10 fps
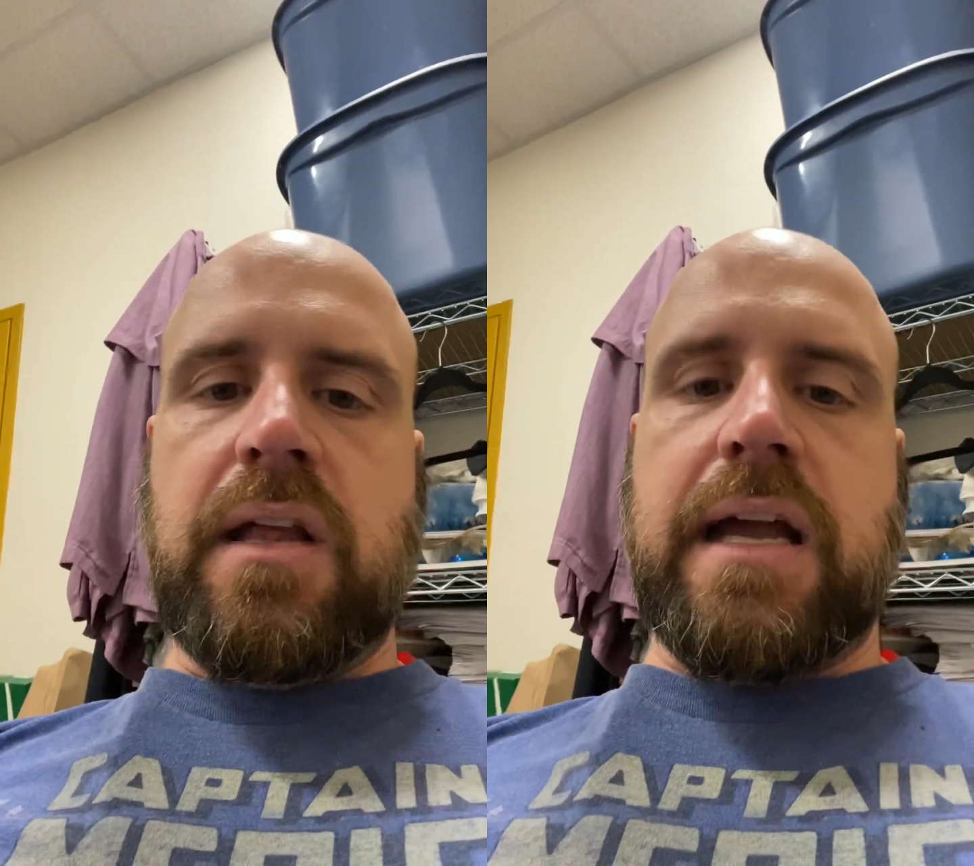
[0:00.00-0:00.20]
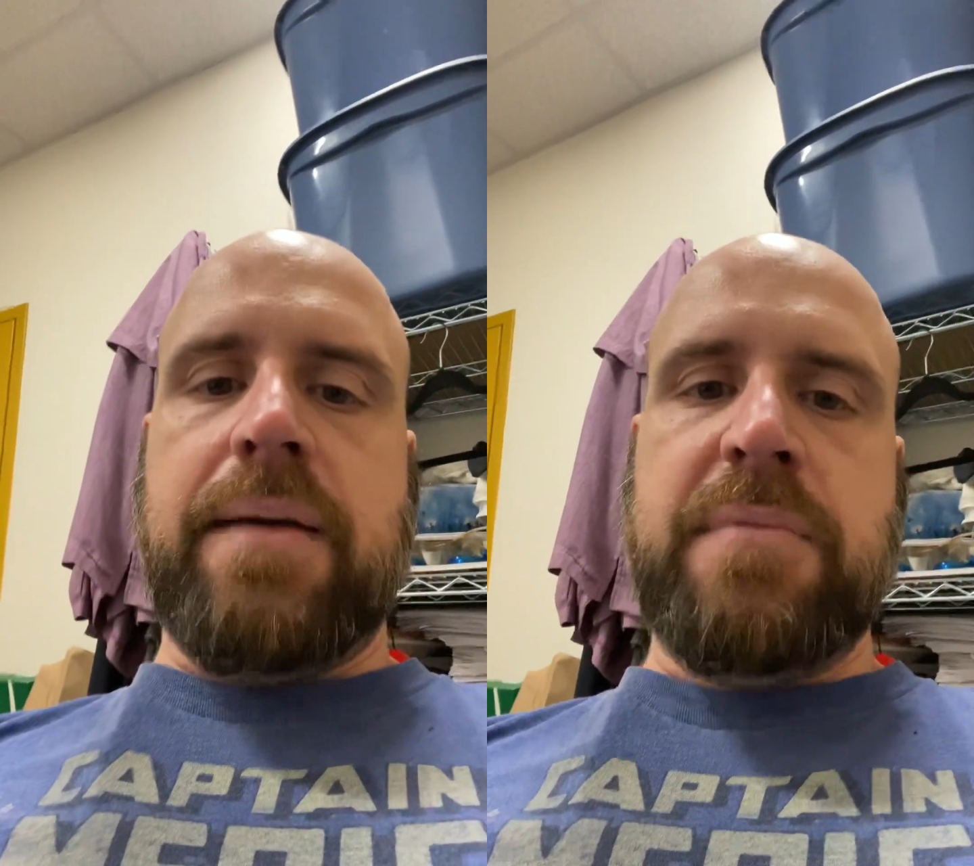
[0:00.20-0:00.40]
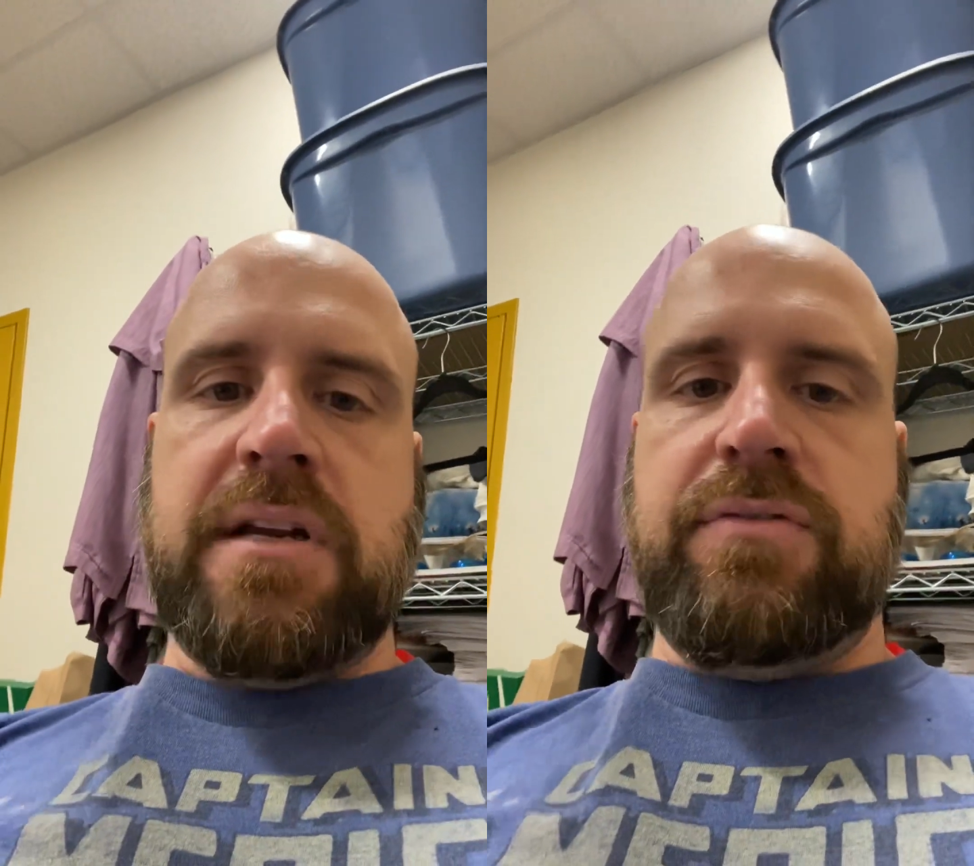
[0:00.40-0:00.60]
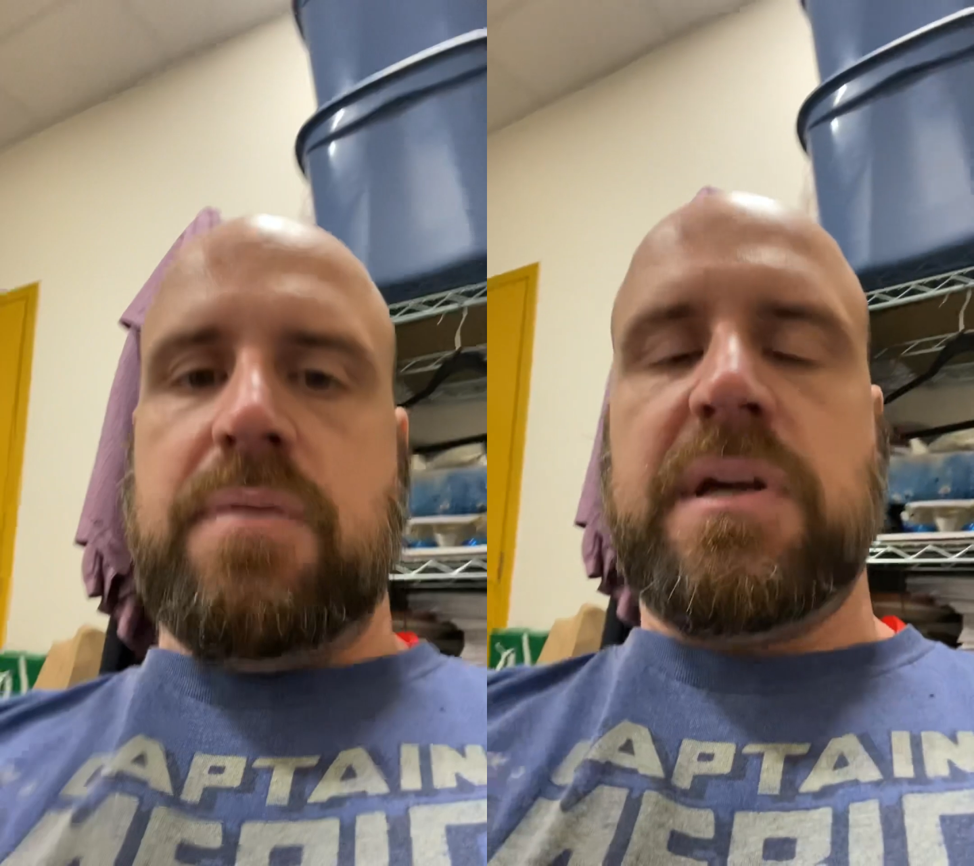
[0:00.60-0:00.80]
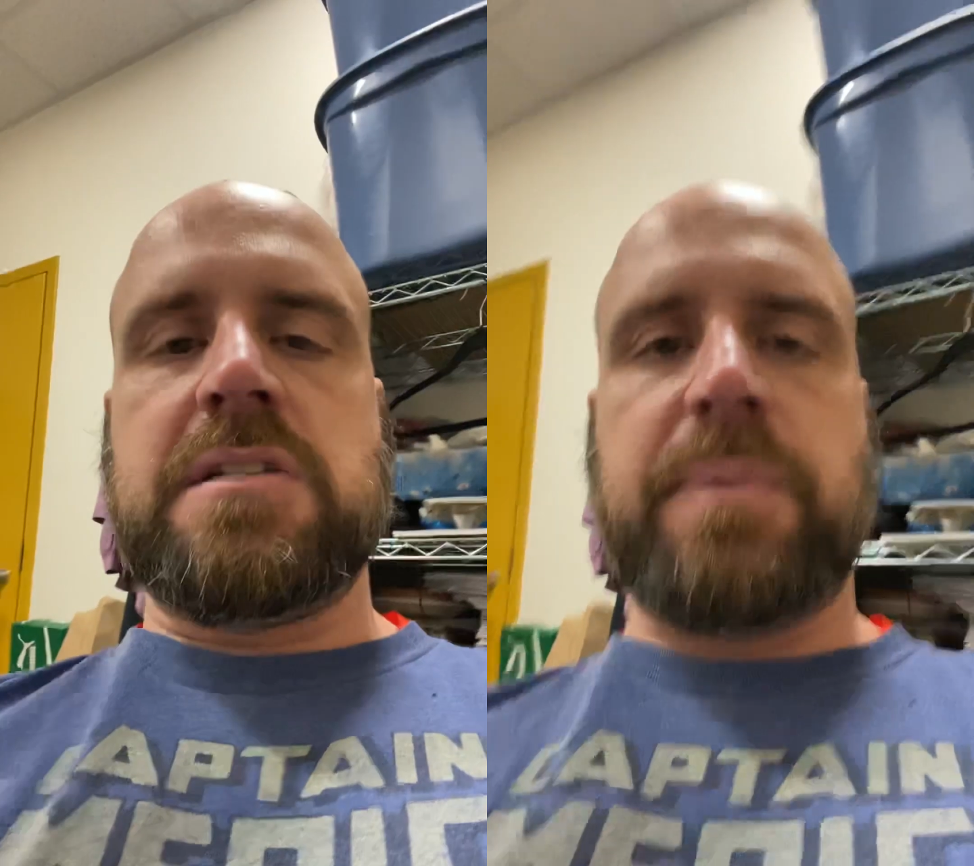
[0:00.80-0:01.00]
Like, I'm not even the
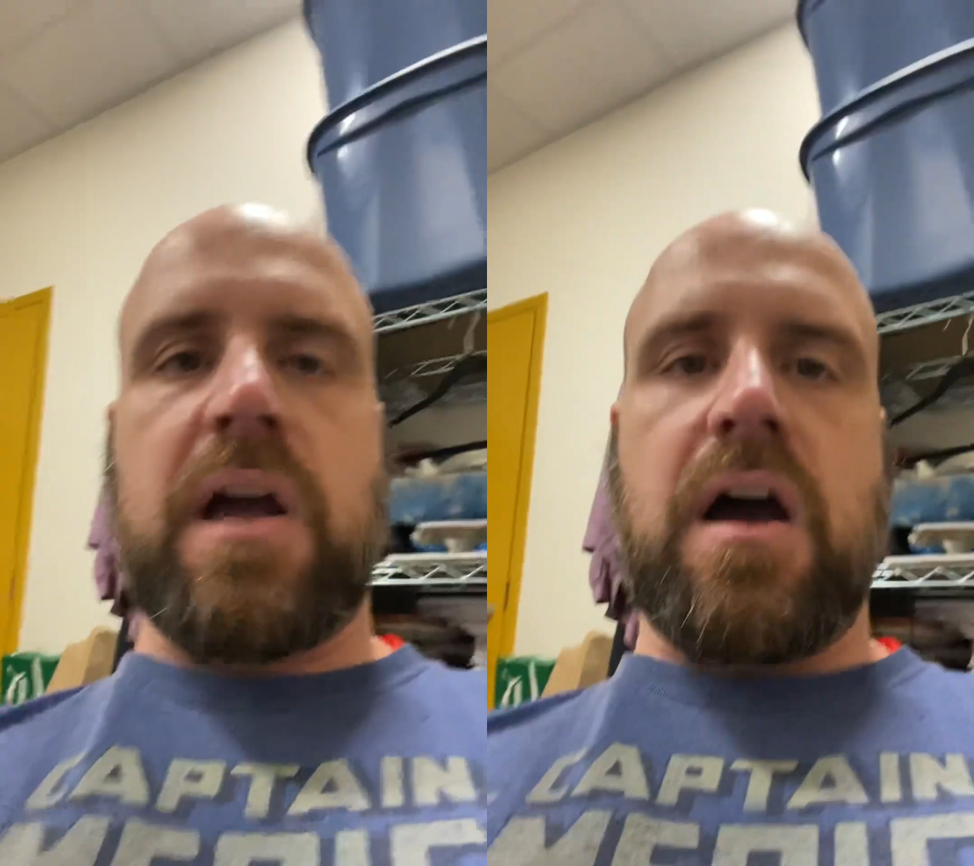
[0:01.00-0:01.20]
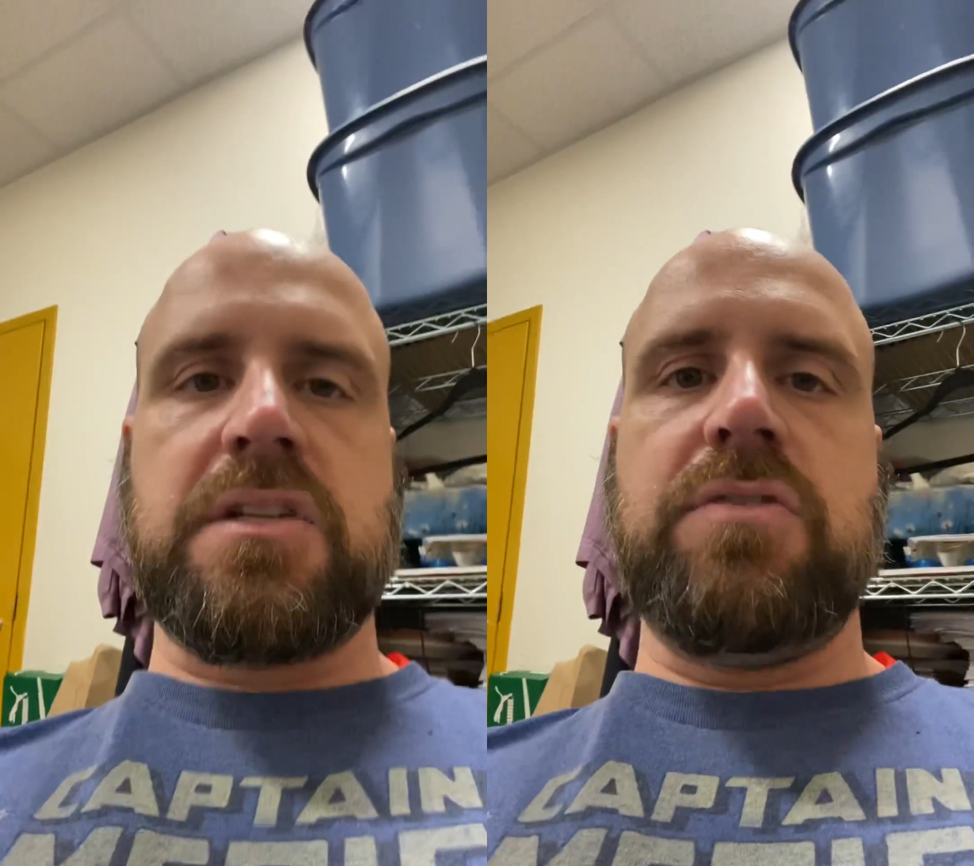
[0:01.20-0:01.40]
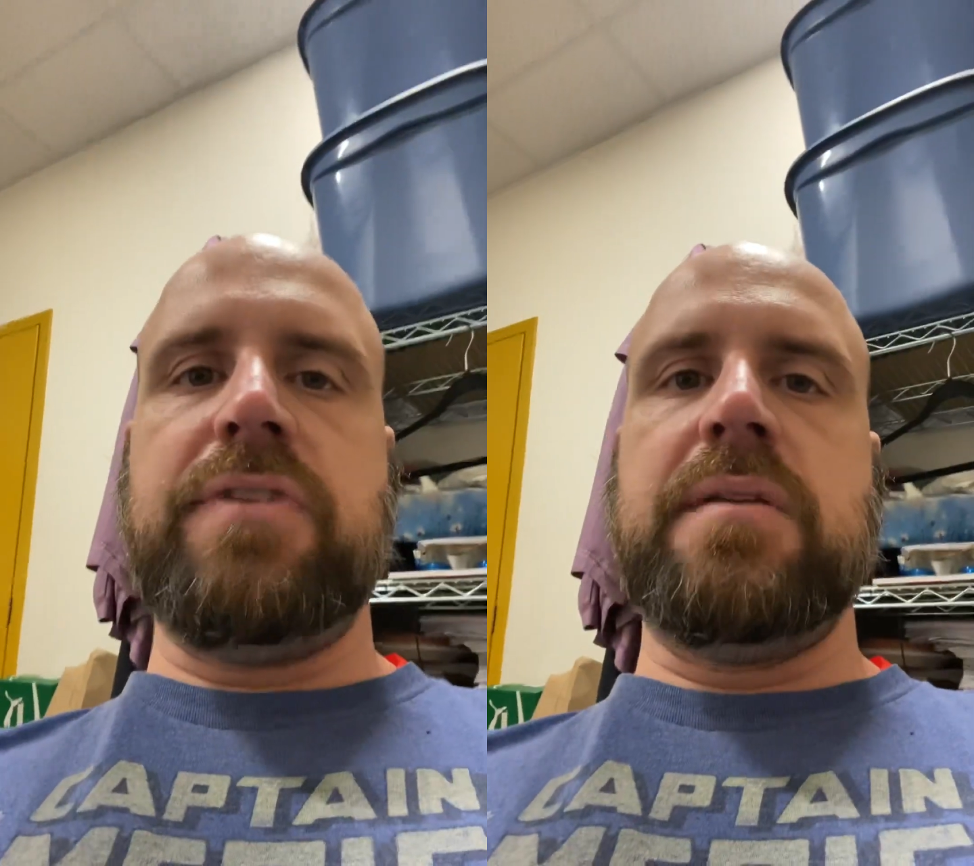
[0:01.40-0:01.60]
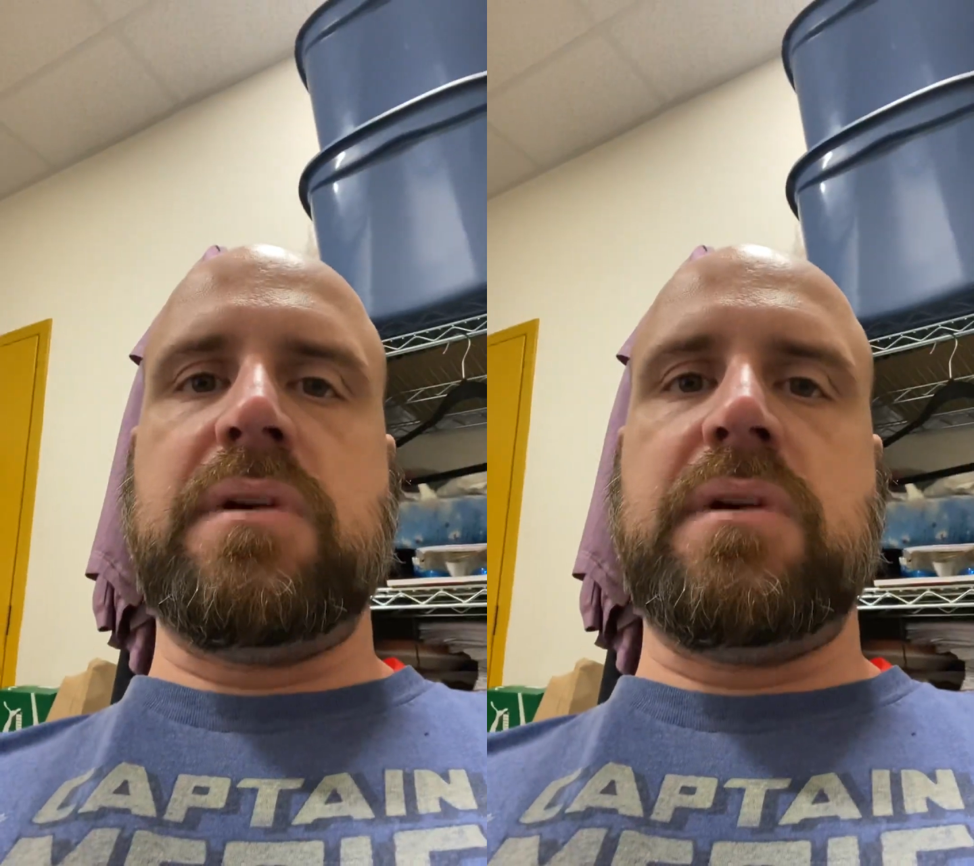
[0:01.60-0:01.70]
biggest Picasso fan,